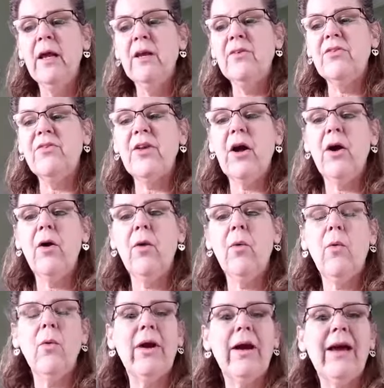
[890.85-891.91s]

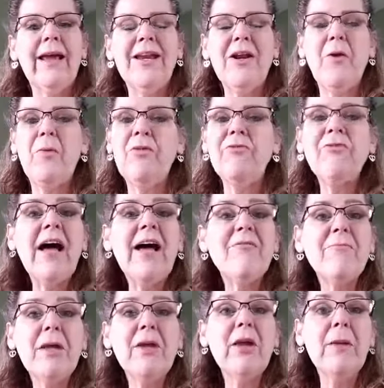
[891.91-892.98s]
So, you know, with 5
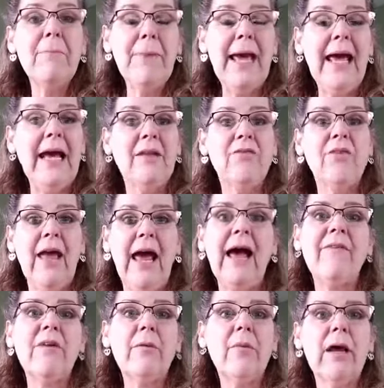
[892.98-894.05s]
million pets
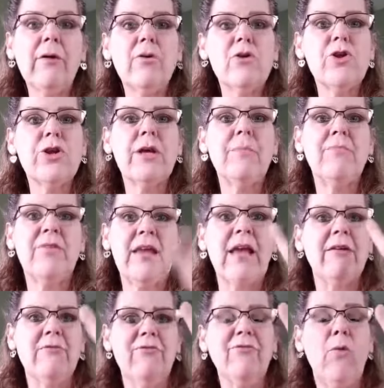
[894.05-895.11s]
having microchips
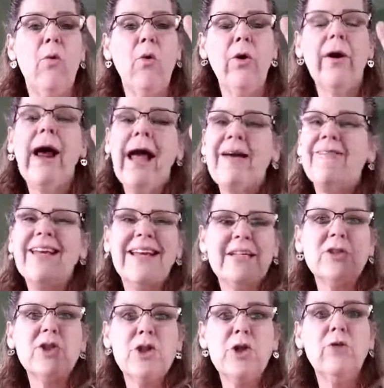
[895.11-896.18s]
and 4
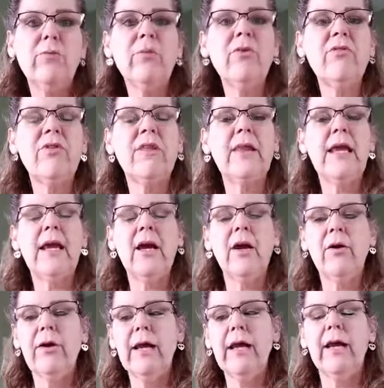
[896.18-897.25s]
having tumors in the
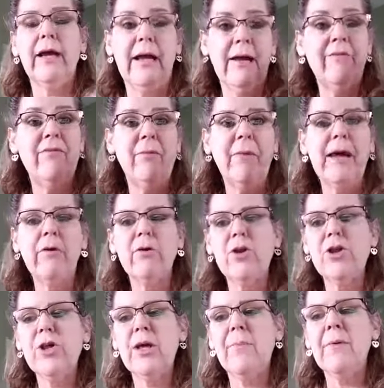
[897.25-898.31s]
area of the
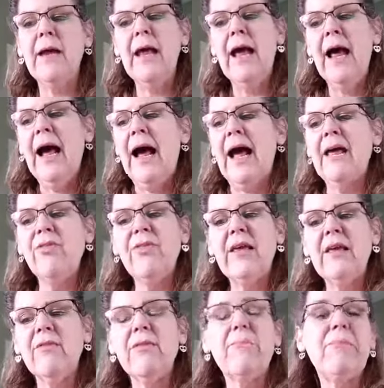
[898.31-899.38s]
microchip, I
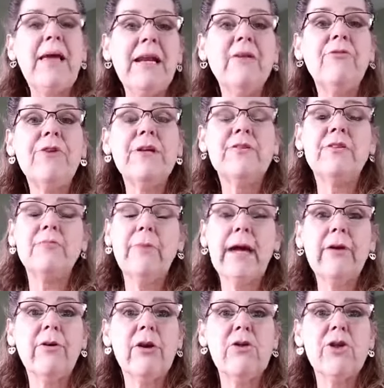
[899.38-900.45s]
think the benefits of
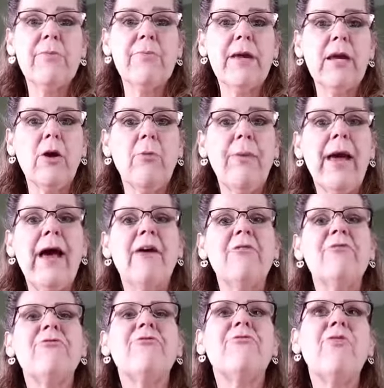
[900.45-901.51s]
microchipping your pet
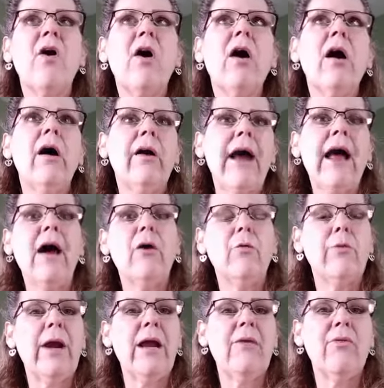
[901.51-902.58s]
far
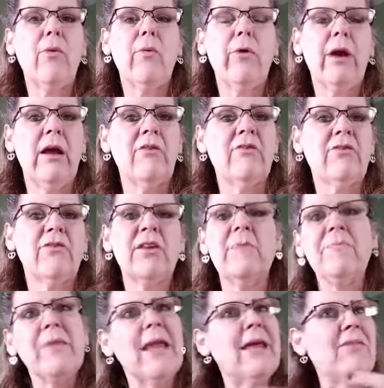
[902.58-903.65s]
outweigh the risks.
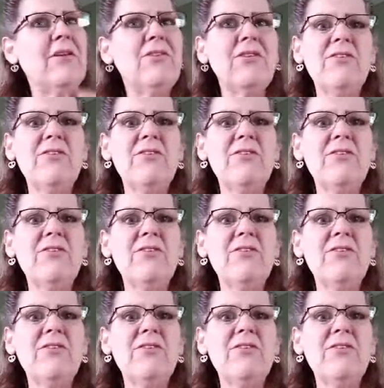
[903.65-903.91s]
And this